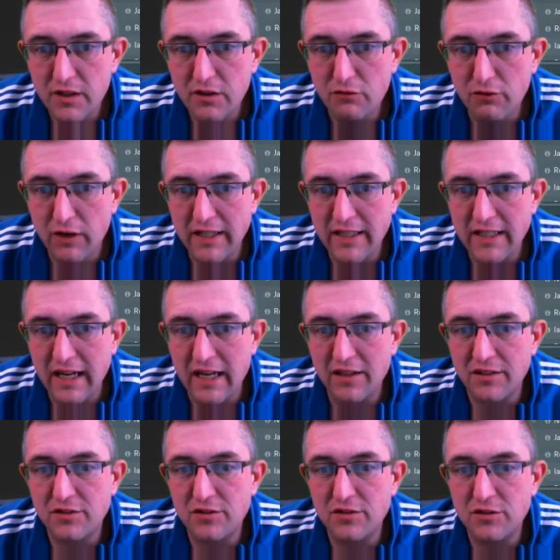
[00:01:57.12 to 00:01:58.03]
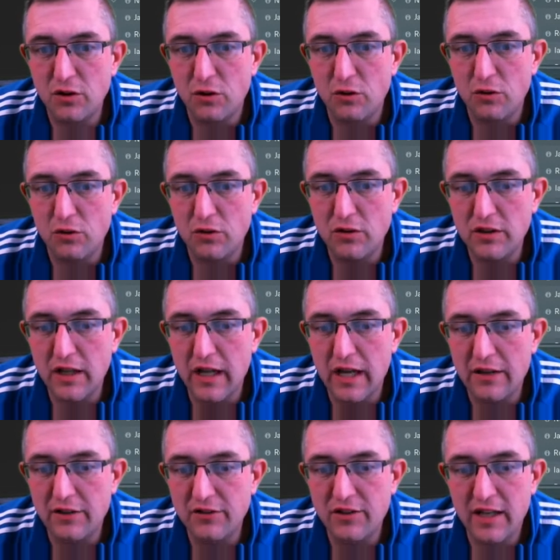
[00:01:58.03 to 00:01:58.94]
Right, guys, so
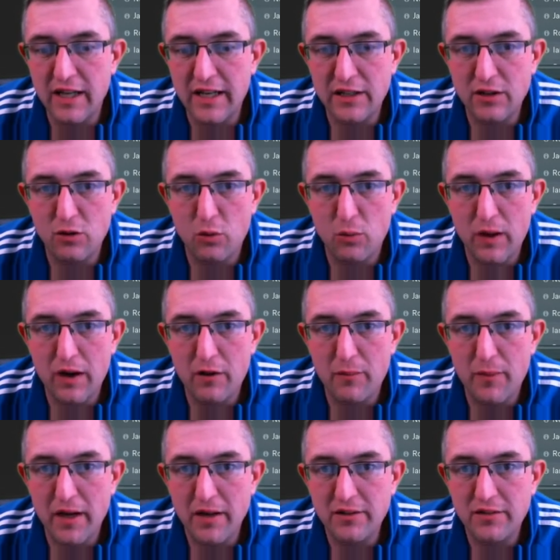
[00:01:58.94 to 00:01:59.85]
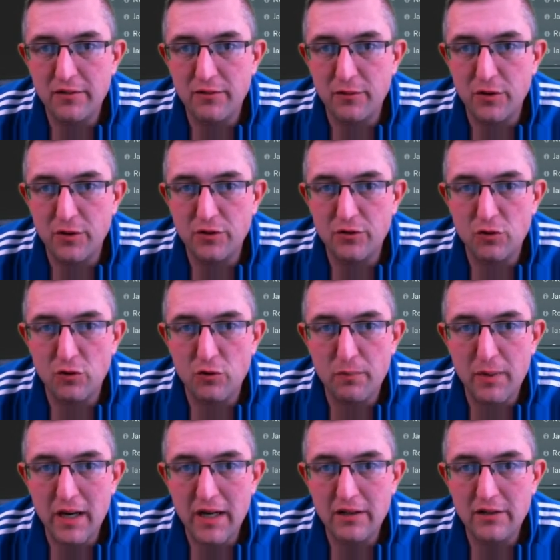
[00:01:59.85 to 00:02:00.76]
just to let you know where I'm at, if we just go
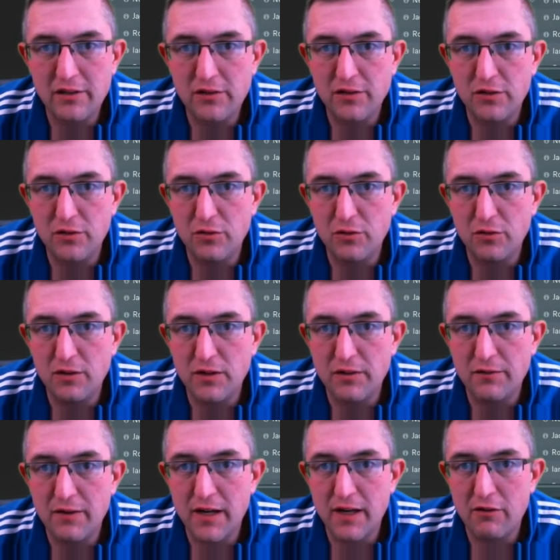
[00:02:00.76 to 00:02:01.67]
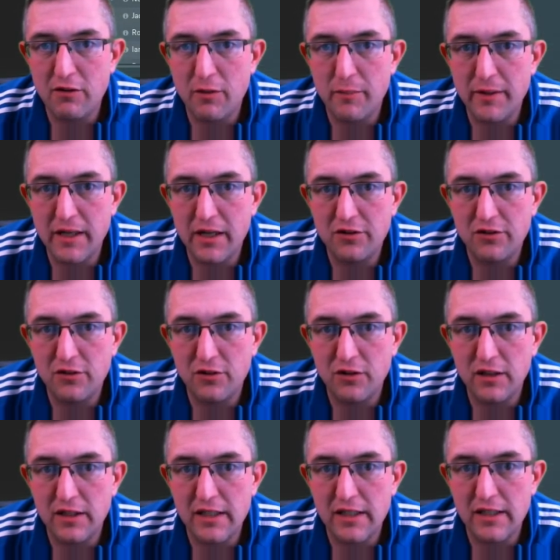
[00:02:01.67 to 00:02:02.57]
back to the Vanarama National
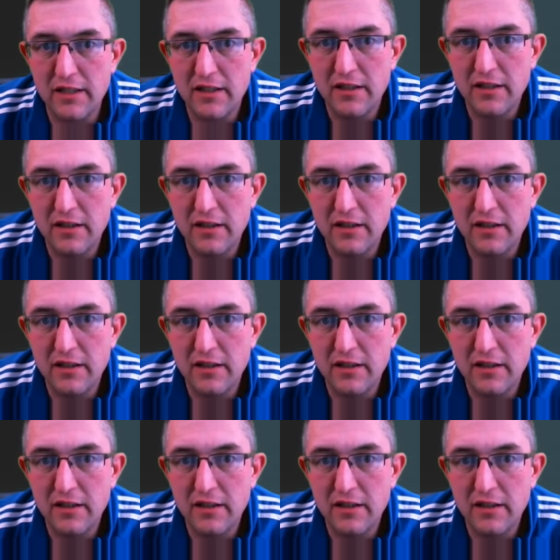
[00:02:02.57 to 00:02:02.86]
League